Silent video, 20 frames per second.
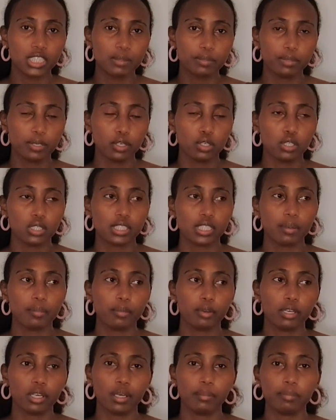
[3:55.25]
because I'm
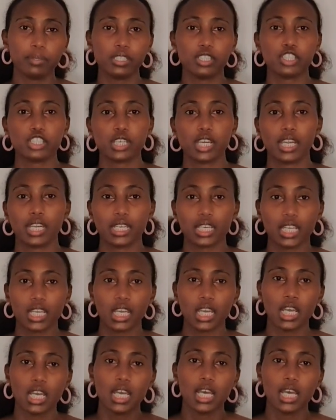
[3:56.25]
gonna be sharing